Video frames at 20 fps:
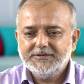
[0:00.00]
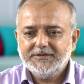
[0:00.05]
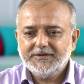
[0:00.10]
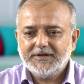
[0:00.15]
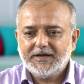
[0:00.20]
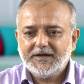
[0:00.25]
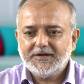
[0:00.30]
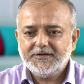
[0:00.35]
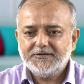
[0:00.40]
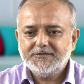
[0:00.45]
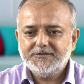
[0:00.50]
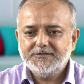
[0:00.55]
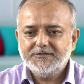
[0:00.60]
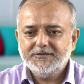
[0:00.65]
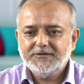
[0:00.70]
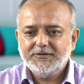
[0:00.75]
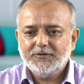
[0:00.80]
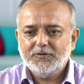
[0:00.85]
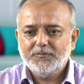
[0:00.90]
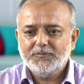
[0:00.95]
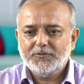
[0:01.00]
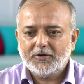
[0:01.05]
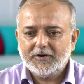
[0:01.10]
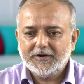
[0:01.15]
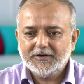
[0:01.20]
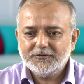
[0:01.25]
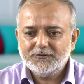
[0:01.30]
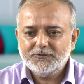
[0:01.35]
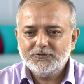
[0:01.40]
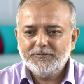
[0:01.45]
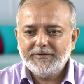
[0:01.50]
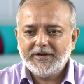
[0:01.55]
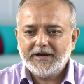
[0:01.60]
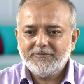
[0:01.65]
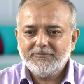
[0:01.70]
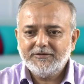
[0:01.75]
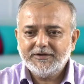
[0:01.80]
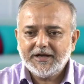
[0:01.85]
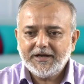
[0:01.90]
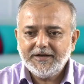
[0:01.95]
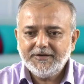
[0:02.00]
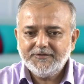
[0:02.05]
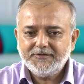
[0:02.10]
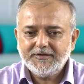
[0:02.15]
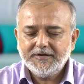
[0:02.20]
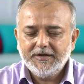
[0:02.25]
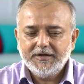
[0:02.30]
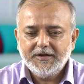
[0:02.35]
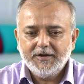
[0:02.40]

as you know products to be advertised,